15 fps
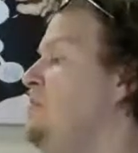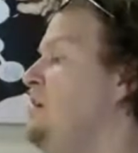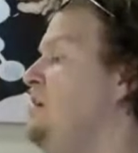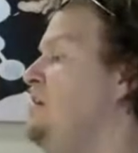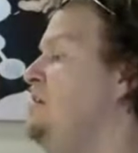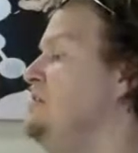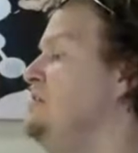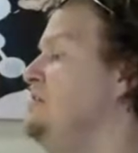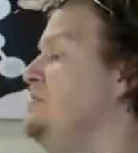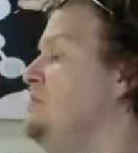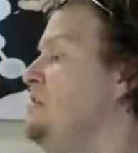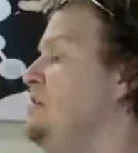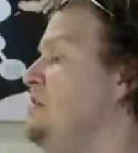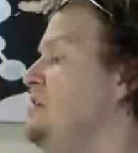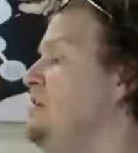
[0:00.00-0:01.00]
panels, if we
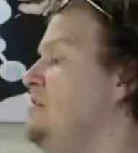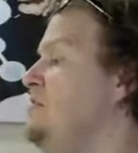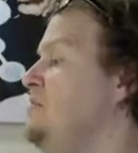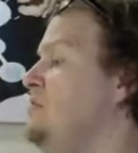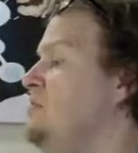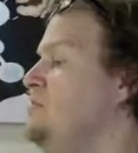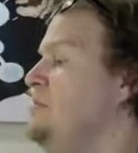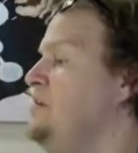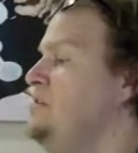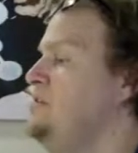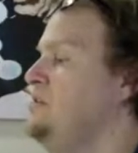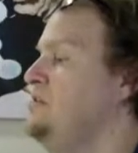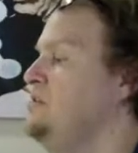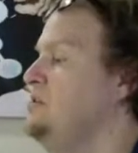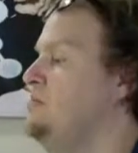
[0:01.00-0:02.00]
get enough little
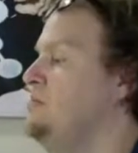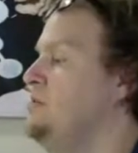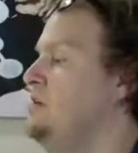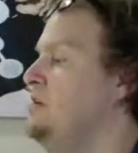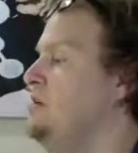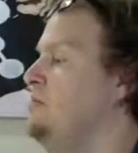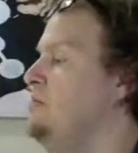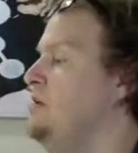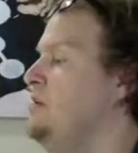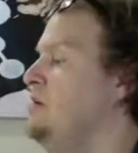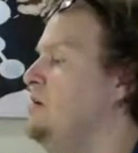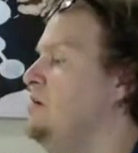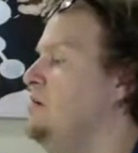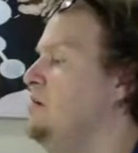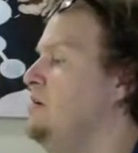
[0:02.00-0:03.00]
bits, it should be a little bit
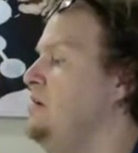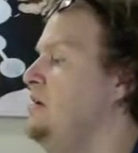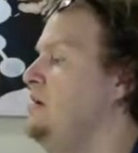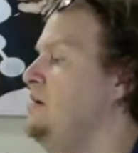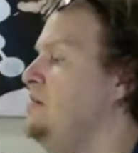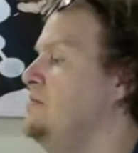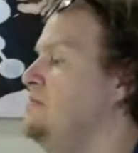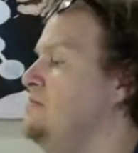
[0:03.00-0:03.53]
longer. Yeah.